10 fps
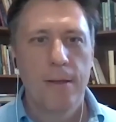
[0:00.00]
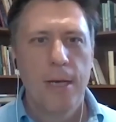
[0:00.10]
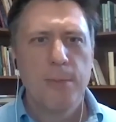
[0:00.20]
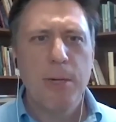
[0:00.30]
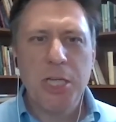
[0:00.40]

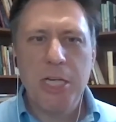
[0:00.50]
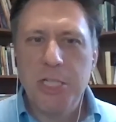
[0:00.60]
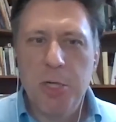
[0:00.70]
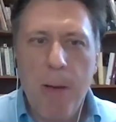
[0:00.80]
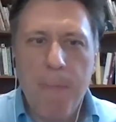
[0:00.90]
Especially
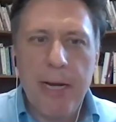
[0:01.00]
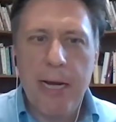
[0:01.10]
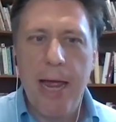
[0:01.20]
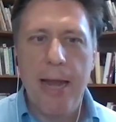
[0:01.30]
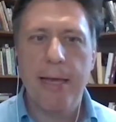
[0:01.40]
because you're up in
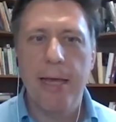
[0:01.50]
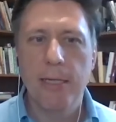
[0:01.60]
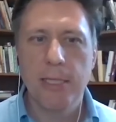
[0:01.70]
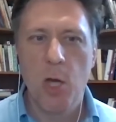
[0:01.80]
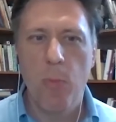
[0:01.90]
Connecticut,
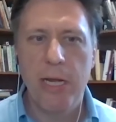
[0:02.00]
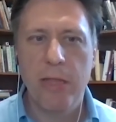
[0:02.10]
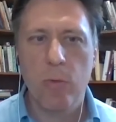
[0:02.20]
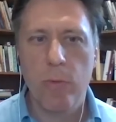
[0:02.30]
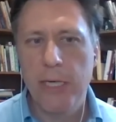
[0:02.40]
and so many of
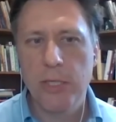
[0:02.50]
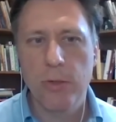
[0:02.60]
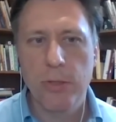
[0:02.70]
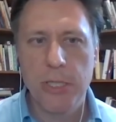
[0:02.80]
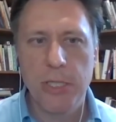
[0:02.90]
the
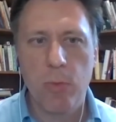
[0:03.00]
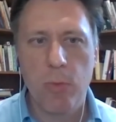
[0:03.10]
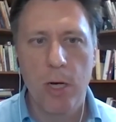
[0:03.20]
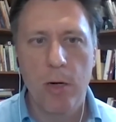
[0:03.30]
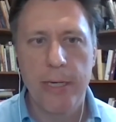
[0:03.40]
resources were
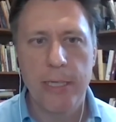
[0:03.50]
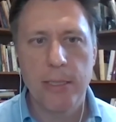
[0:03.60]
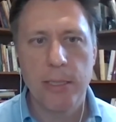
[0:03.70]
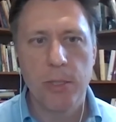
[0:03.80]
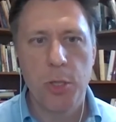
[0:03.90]
going
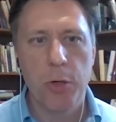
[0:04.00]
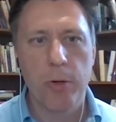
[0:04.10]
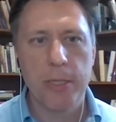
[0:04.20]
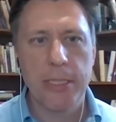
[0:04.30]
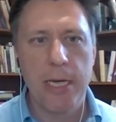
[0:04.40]
to New
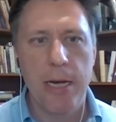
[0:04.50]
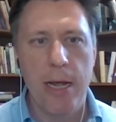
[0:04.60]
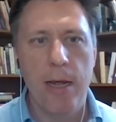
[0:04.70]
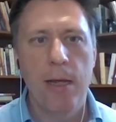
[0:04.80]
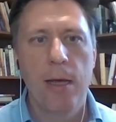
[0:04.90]
York
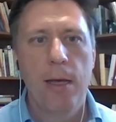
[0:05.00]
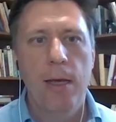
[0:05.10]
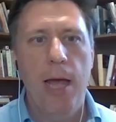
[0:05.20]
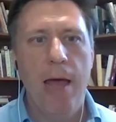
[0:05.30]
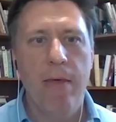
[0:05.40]
City,
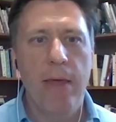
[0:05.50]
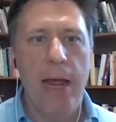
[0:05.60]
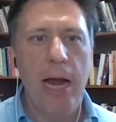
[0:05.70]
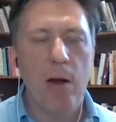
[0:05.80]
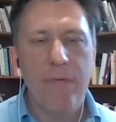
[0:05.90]
and then the
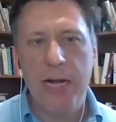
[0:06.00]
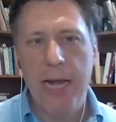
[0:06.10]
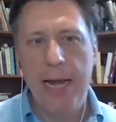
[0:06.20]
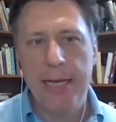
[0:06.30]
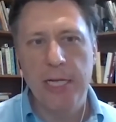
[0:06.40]
area of
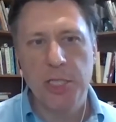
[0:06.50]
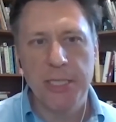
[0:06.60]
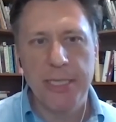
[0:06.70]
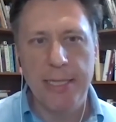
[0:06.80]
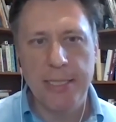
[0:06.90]
Connecticut
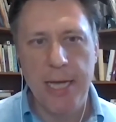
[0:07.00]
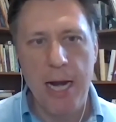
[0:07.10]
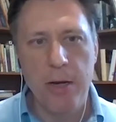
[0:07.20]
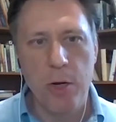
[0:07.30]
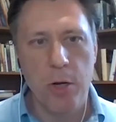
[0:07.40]
just
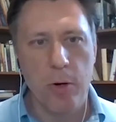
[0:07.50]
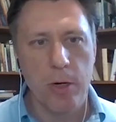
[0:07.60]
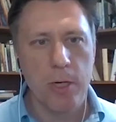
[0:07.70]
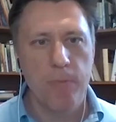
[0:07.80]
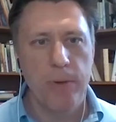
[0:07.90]
outside New
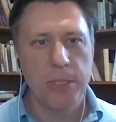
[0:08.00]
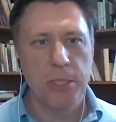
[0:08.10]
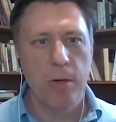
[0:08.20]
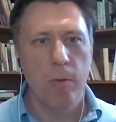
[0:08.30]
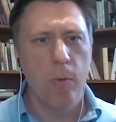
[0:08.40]
York. But
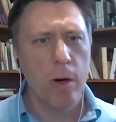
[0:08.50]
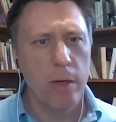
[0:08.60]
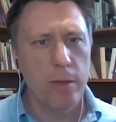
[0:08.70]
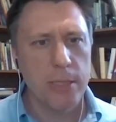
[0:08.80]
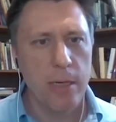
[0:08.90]
where
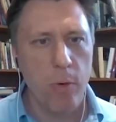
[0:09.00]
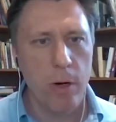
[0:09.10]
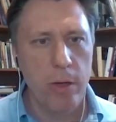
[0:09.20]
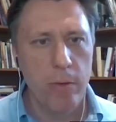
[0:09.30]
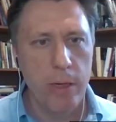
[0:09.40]
are
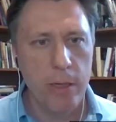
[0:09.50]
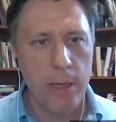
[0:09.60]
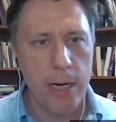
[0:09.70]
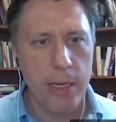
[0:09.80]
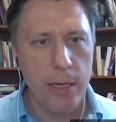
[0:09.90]
you in
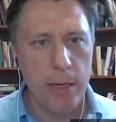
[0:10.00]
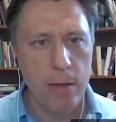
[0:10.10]
Connecticut now?